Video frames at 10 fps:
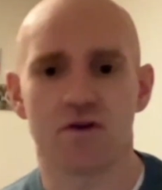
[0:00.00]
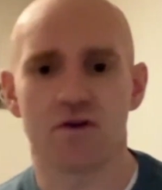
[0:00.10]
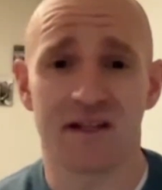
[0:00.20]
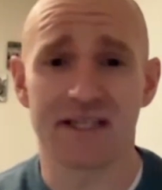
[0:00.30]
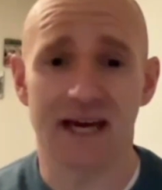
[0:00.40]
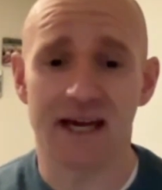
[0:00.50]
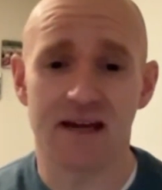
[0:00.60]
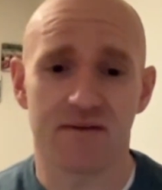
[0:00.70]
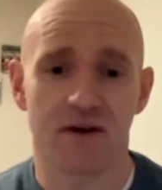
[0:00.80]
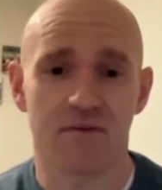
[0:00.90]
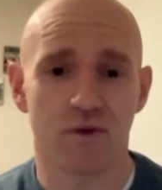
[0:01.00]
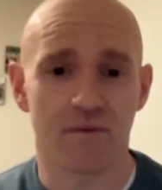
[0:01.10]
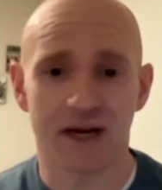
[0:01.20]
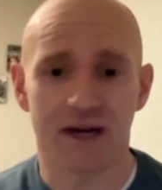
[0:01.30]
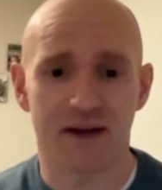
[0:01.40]
Even within the day, if you have
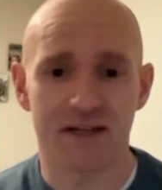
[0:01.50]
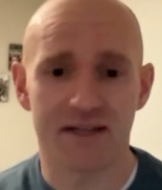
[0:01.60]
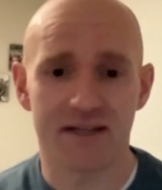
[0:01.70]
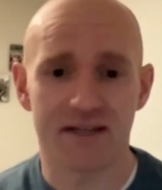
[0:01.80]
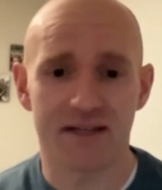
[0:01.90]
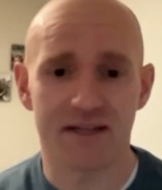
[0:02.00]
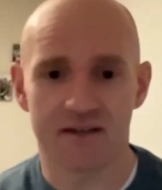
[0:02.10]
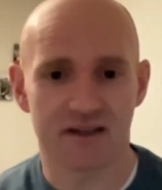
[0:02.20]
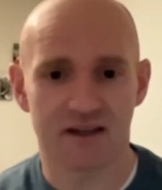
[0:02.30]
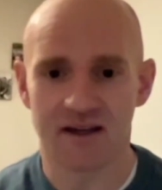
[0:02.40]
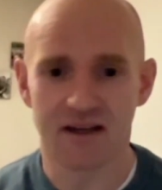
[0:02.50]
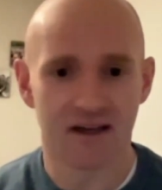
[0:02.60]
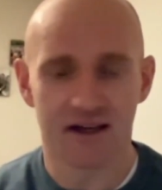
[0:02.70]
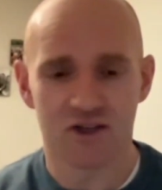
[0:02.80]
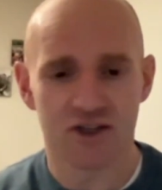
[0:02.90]
one bad race, like, you've got to
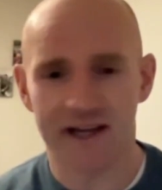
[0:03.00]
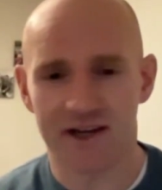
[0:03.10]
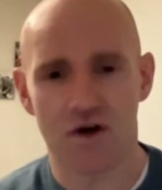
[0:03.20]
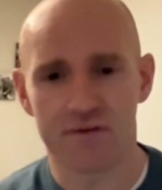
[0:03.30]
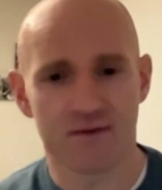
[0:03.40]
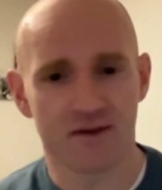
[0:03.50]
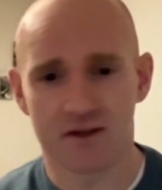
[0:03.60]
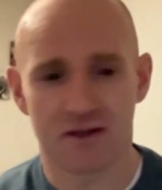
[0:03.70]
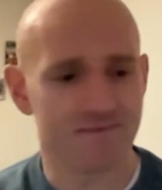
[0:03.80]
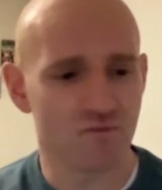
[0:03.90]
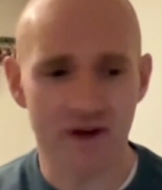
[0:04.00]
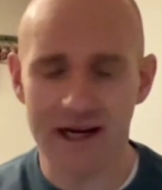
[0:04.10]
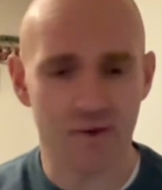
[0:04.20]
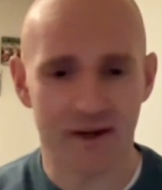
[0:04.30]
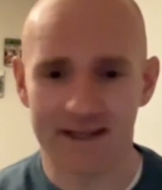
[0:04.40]
shake it off really
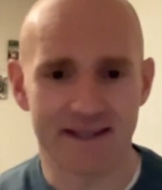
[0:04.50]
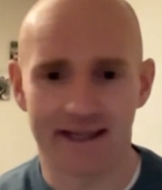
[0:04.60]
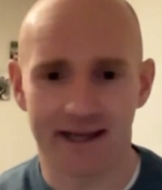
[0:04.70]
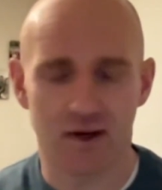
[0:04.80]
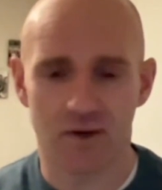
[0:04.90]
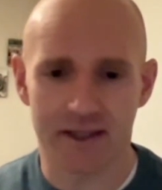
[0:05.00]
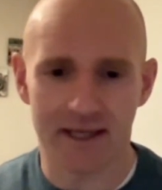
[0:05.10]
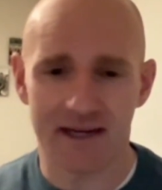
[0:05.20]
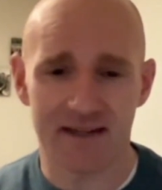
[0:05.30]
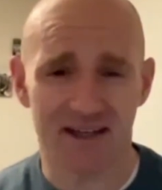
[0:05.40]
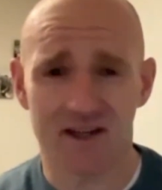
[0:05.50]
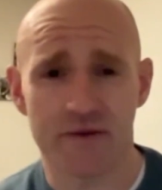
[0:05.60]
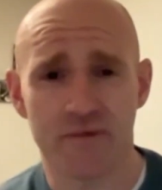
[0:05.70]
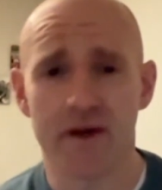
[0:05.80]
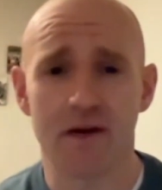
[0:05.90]
quickly to get going again, and that can be
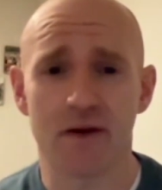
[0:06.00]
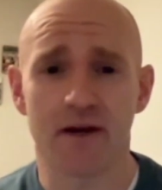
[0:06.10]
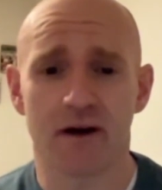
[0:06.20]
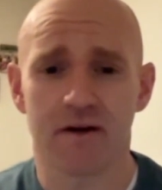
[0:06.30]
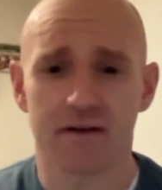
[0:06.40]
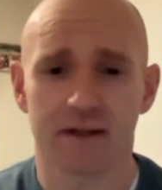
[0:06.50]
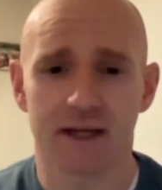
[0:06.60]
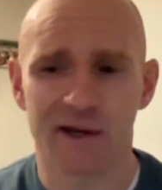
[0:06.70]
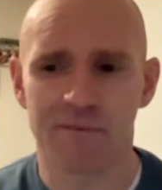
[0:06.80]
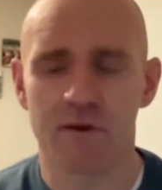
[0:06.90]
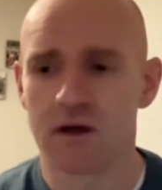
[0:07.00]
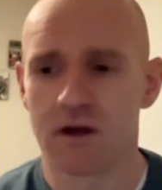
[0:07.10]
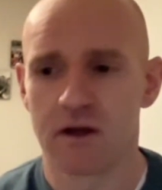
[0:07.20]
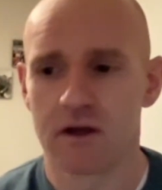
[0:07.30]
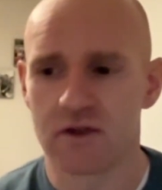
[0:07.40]
really, really hard.
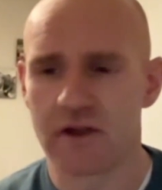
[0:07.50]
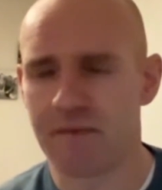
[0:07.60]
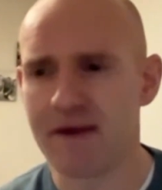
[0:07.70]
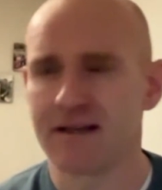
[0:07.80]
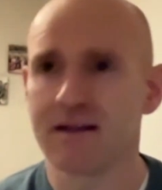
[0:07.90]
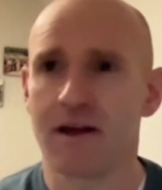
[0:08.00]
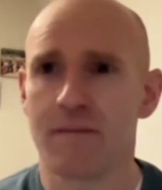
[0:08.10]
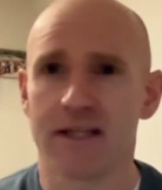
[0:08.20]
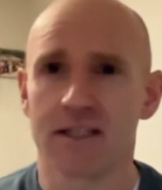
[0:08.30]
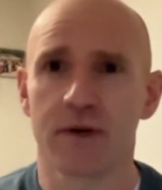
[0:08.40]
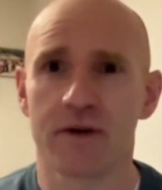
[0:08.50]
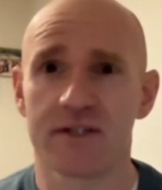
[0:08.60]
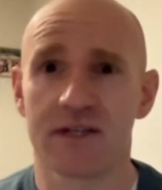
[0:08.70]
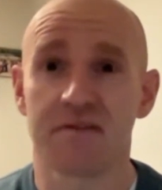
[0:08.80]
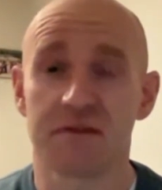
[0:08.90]
So I think mentally it makes you pretty
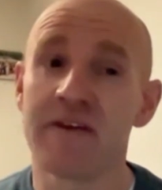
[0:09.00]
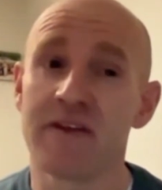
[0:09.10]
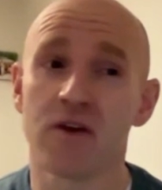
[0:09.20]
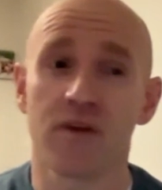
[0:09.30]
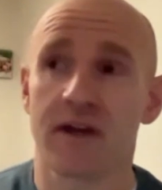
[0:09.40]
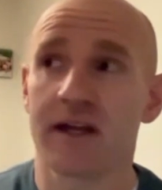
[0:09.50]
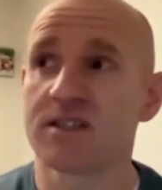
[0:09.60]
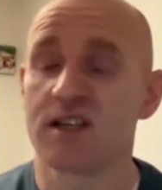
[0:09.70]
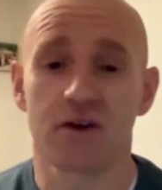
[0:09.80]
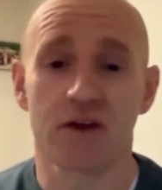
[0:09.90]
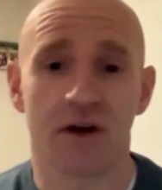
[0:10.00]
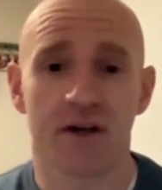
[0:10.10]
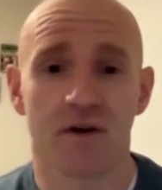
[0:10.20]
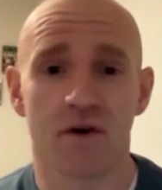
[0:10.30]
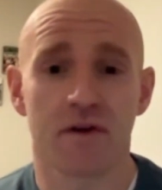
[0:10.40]
resilient. And then the other thing is, you're on
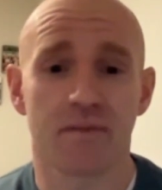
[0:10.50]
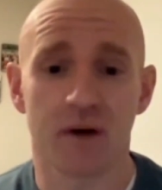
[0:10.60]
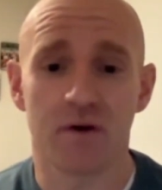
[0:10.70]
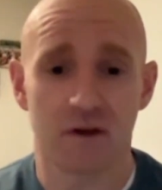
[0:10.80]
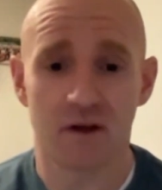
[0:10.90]
your own in the boat.